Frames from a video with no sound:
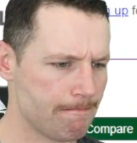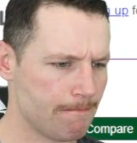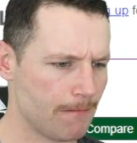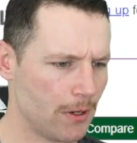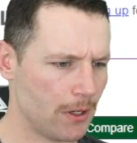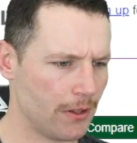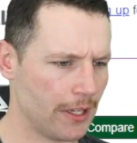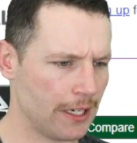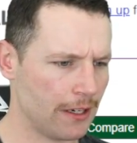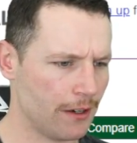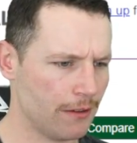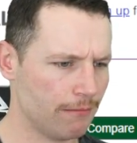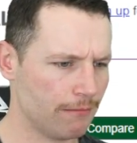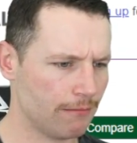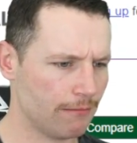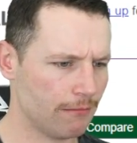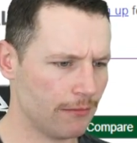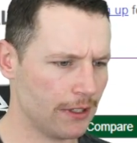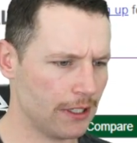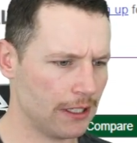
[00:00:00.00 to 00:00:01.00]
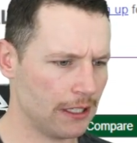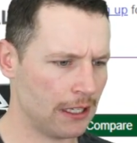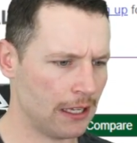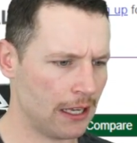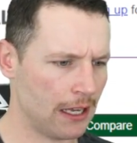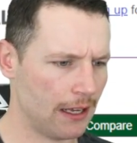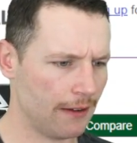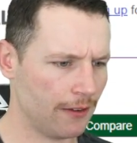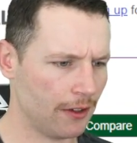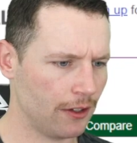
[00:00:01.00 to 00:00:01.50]
well, they don't really
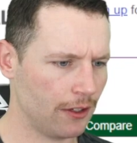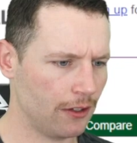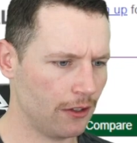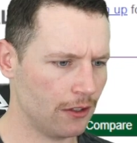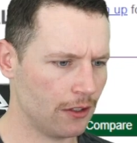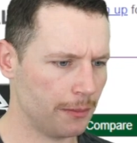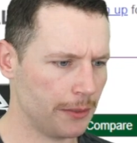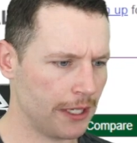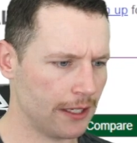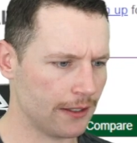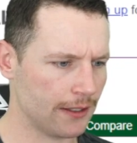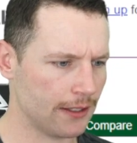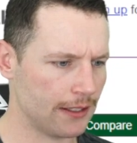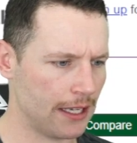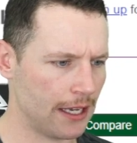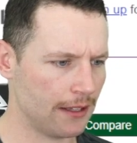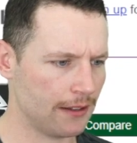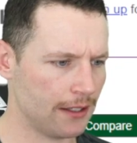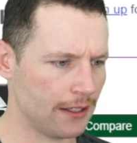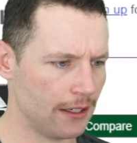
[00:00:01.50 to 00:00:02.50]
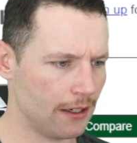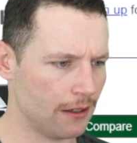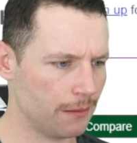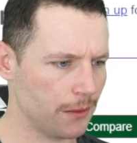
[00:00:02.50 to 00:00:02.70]
have a huge amount of stats here.